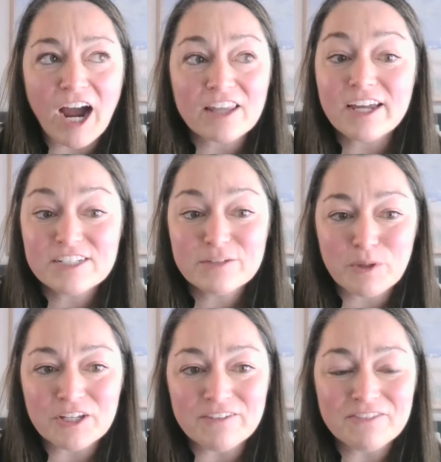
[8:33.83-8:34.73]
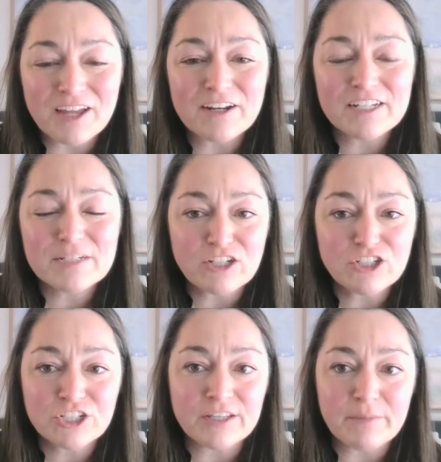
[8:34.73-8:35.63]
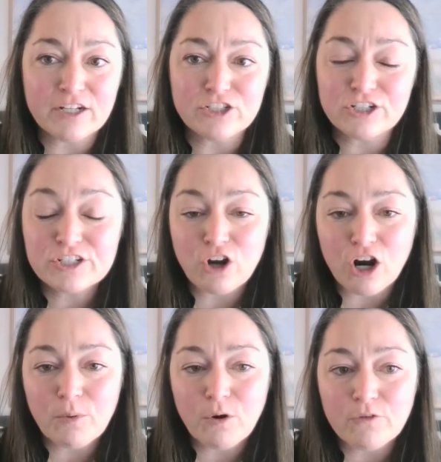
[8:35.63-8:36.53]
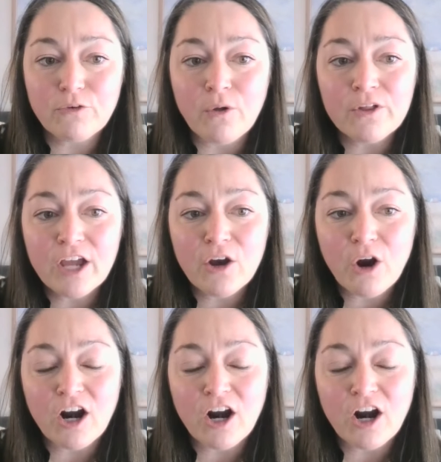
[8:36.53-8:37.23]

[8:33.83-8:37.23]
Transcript: I like to believe that, especially the managers in our portfolio,